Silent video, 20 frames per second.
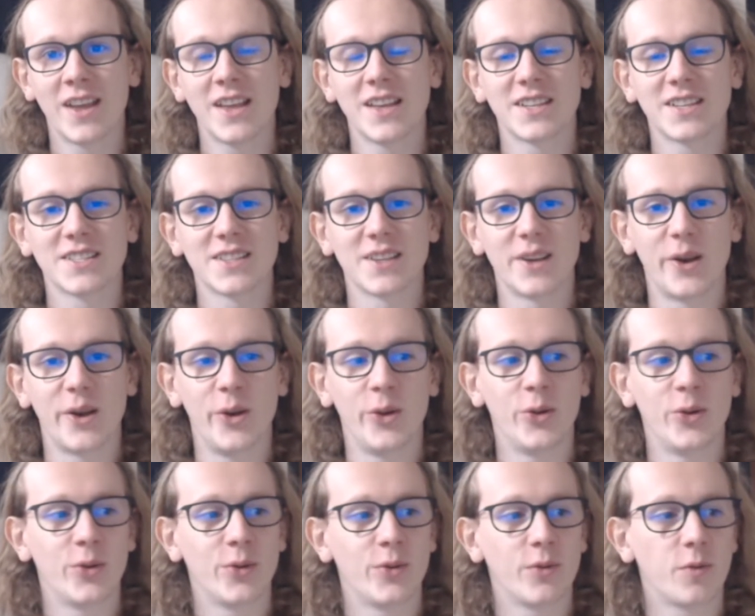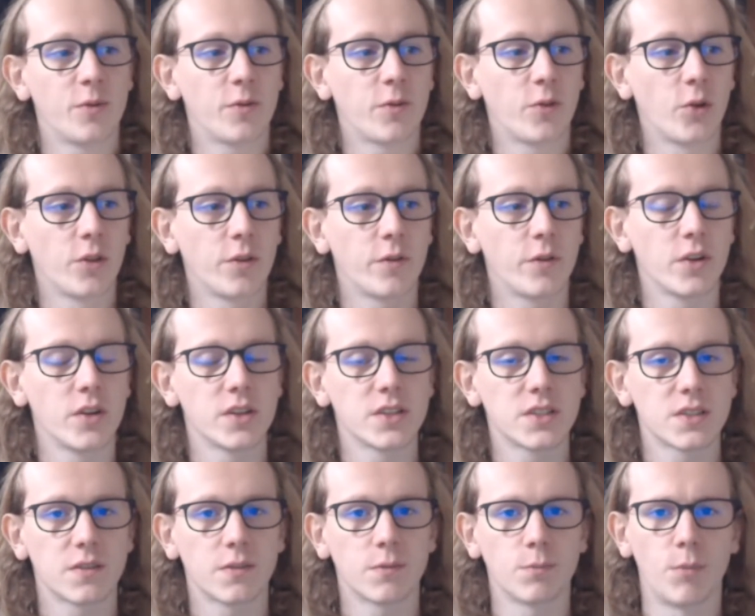So for the
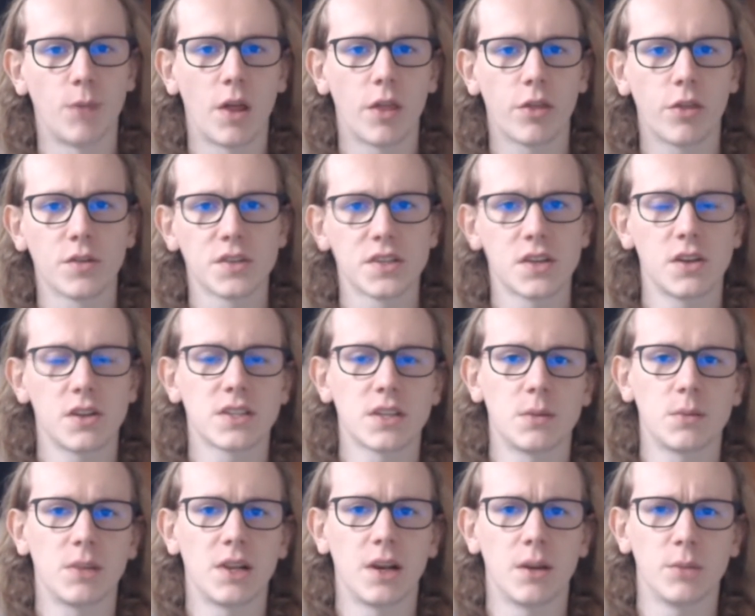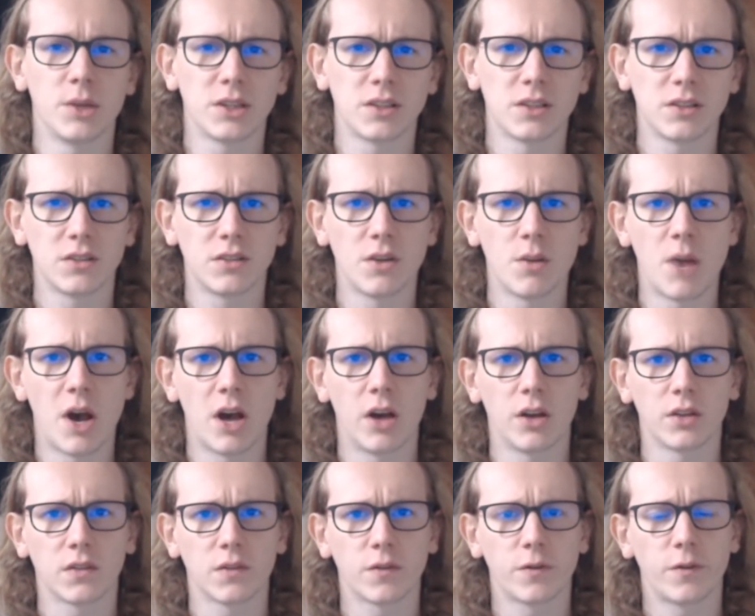first month or so, it's going to be limited to
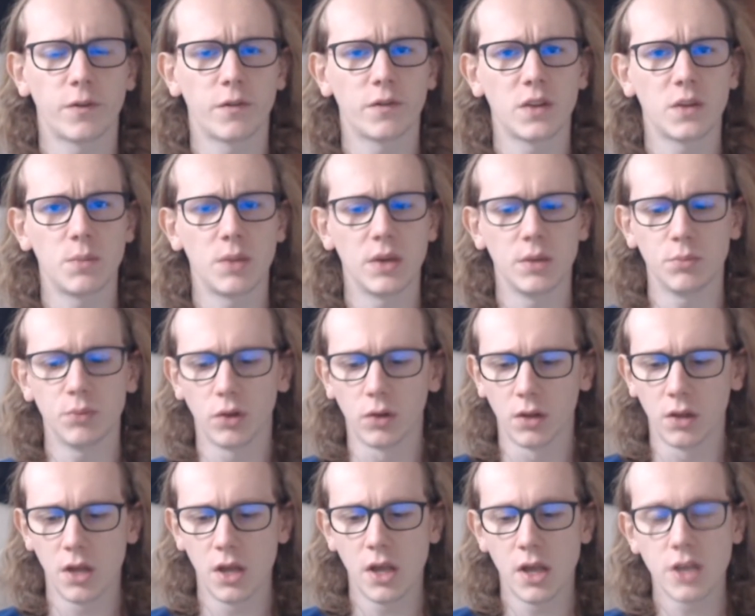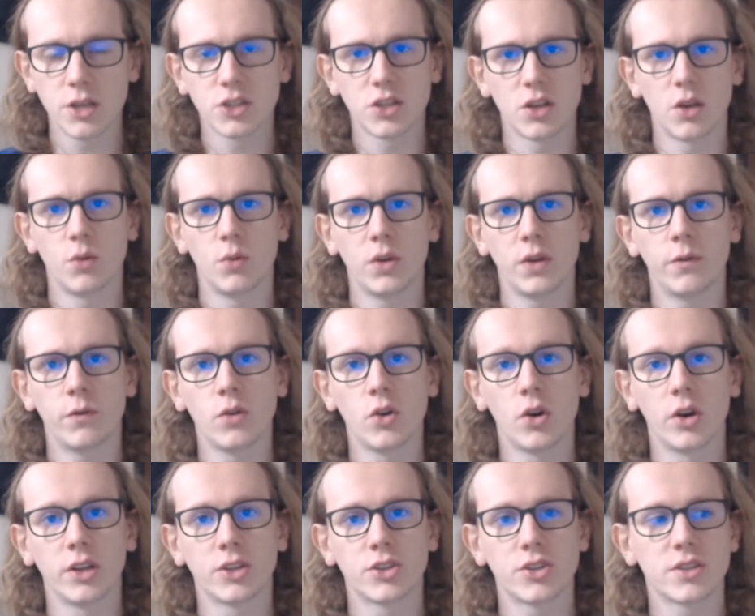about 50 people. So if you're
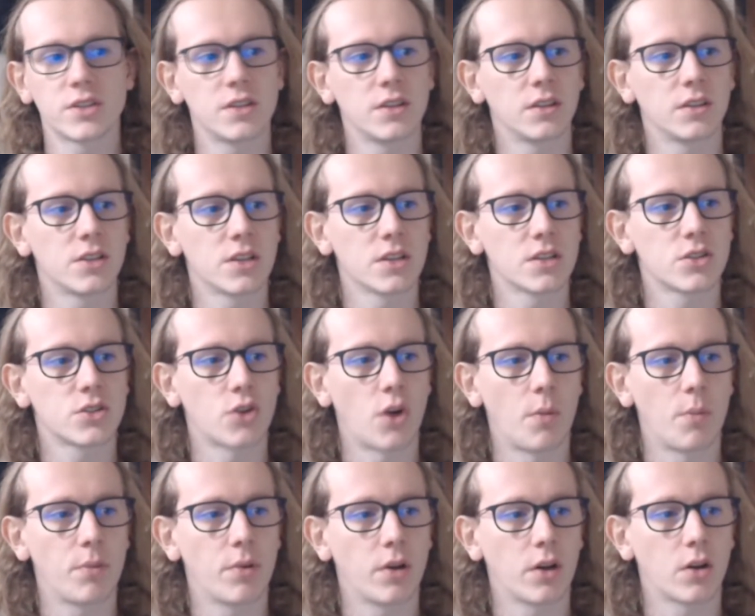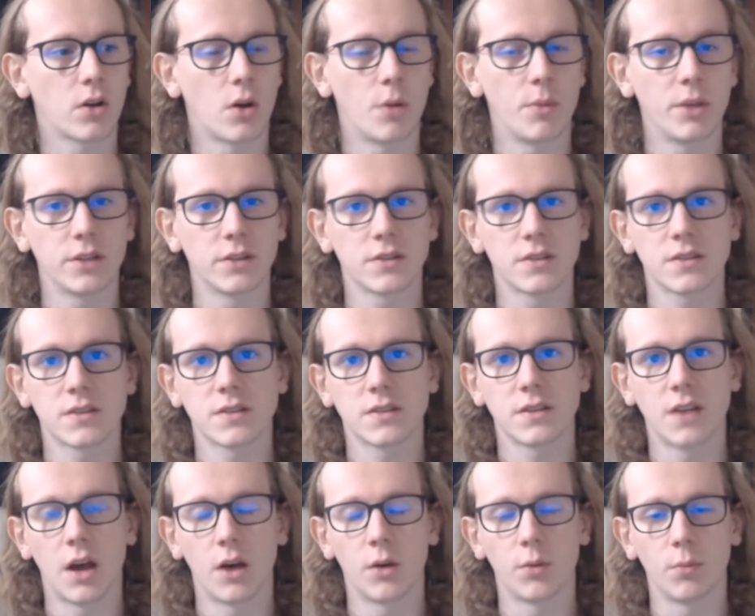interested, just drop a comment
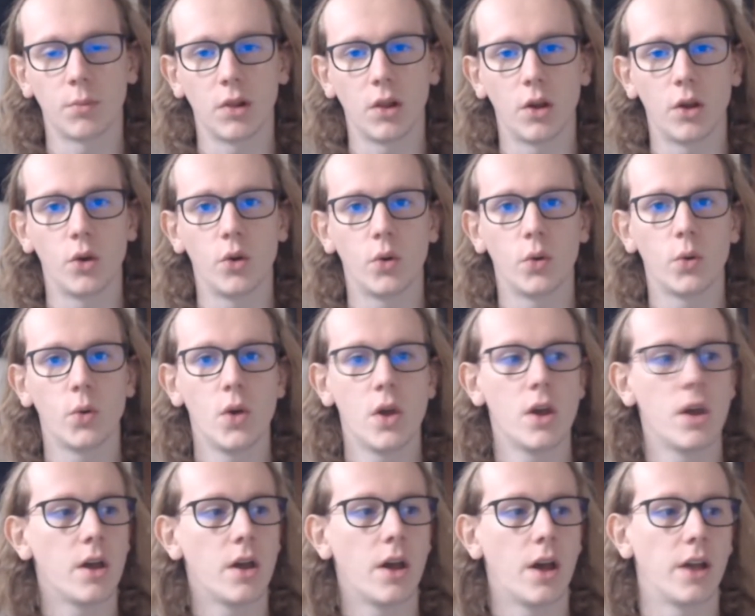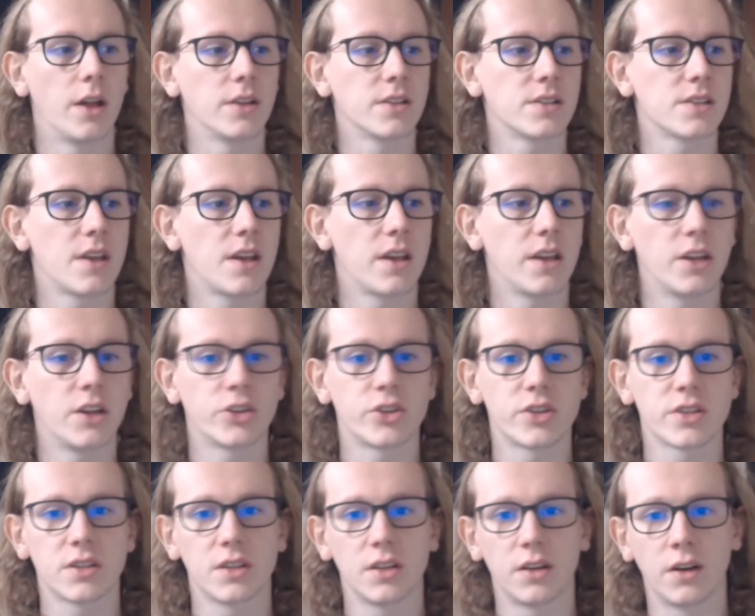down below and say
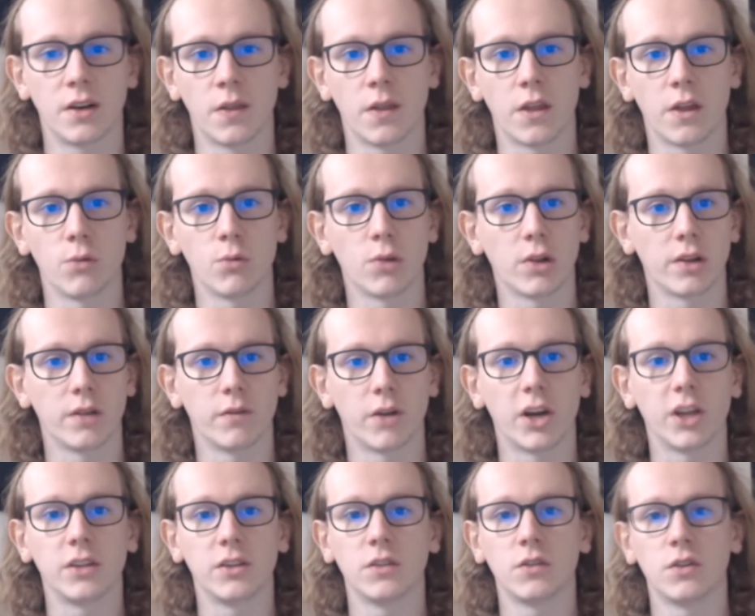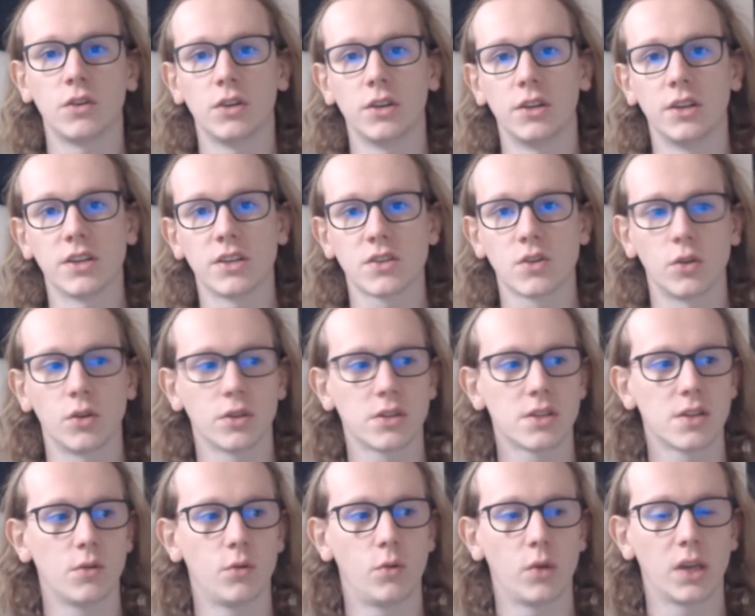interested, and then we'll invite you to the Discord
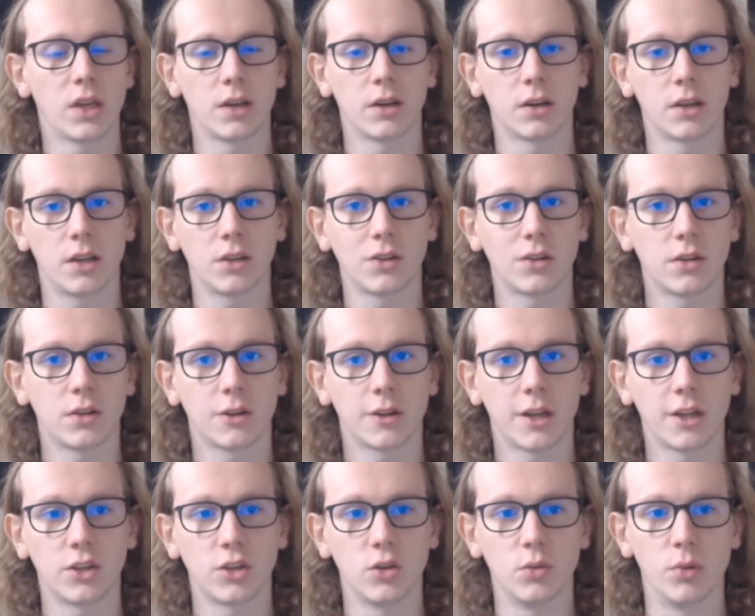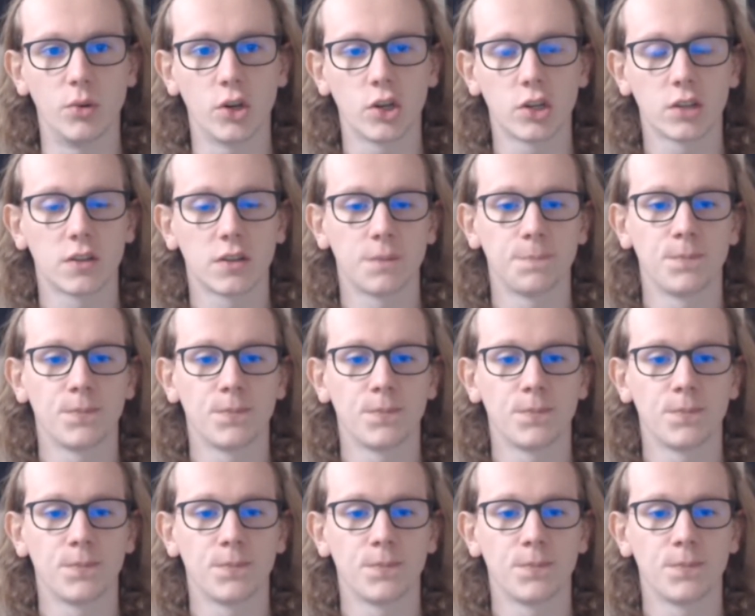so we can get you booked.